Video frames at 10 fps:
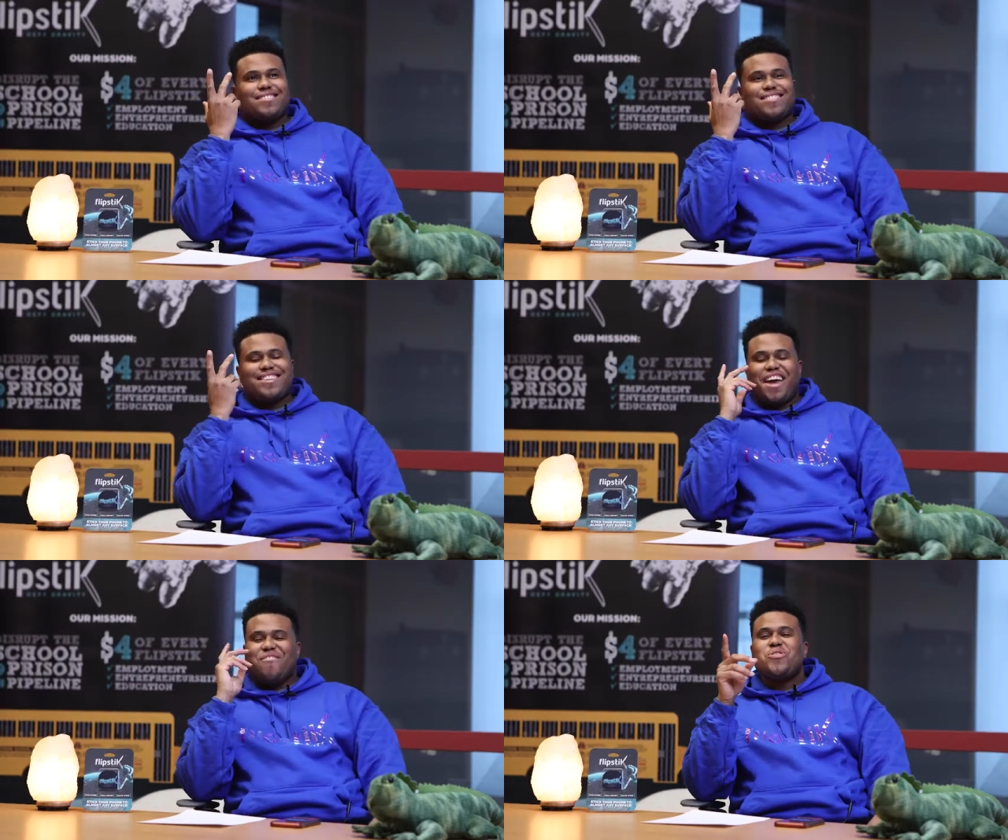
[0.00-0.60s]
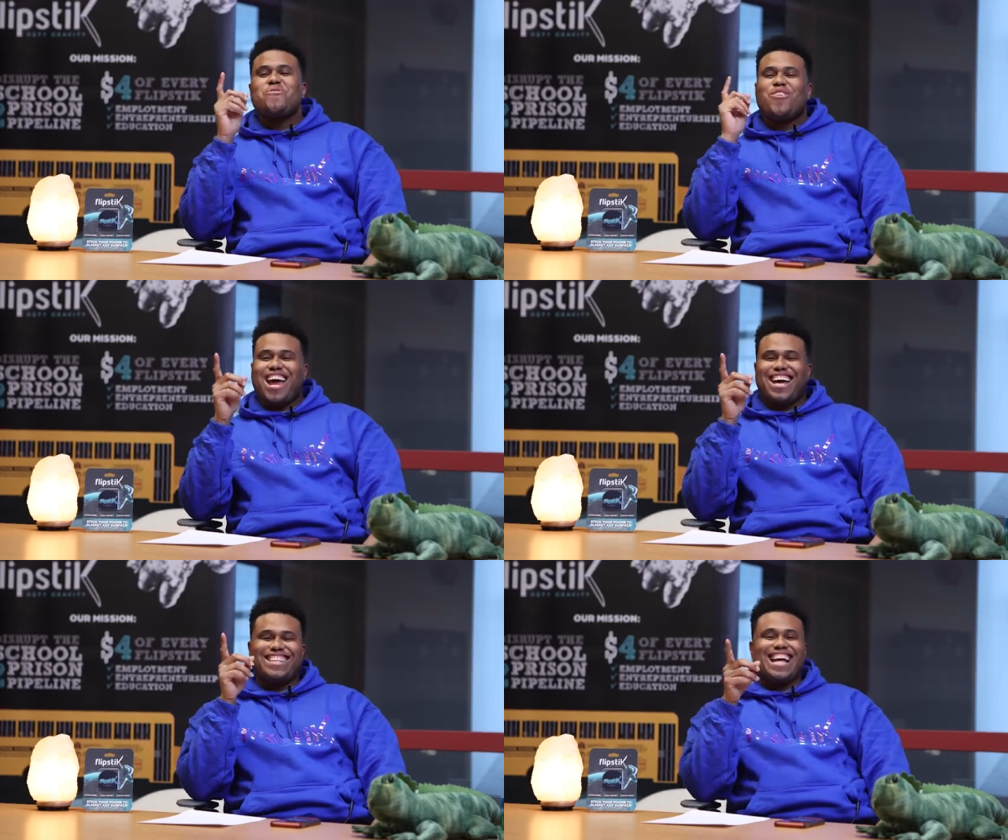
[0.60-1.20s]
Have you ever
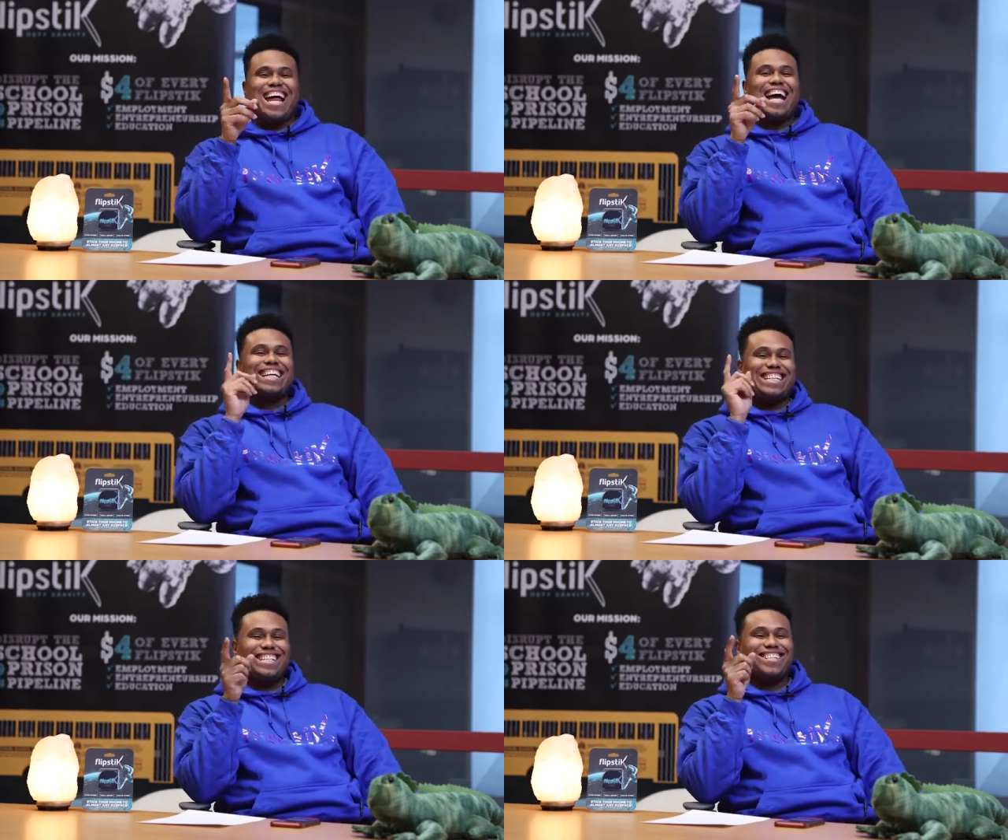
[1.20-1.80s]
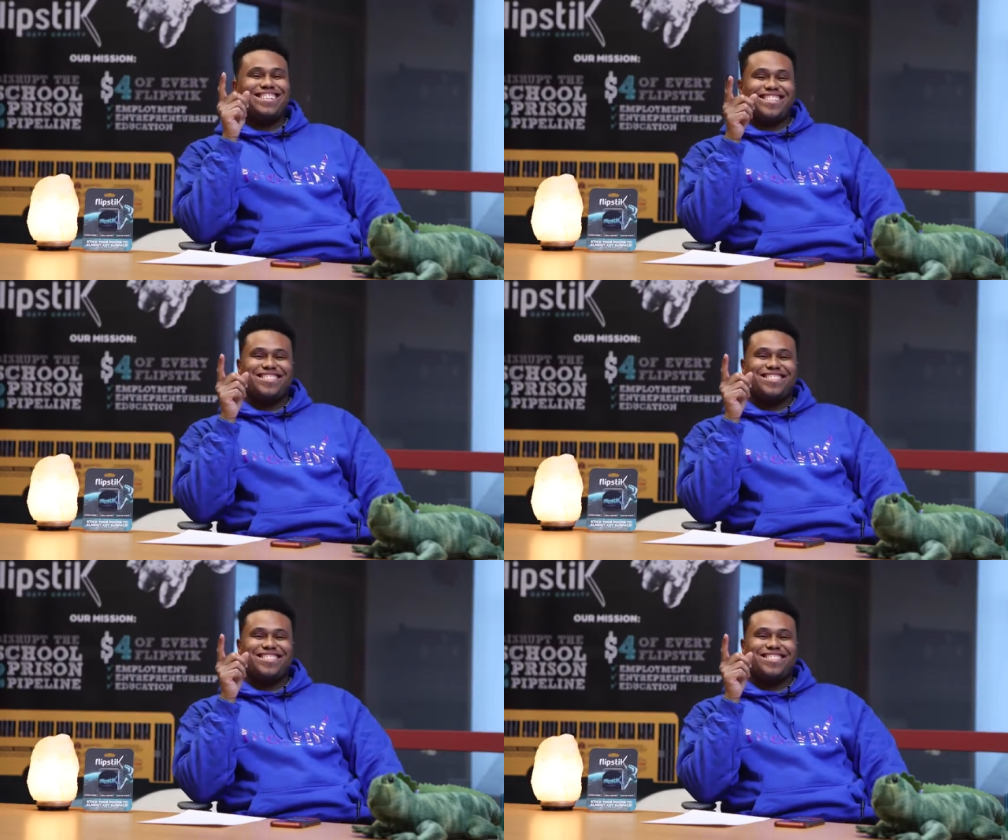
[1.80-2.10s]
had that idea?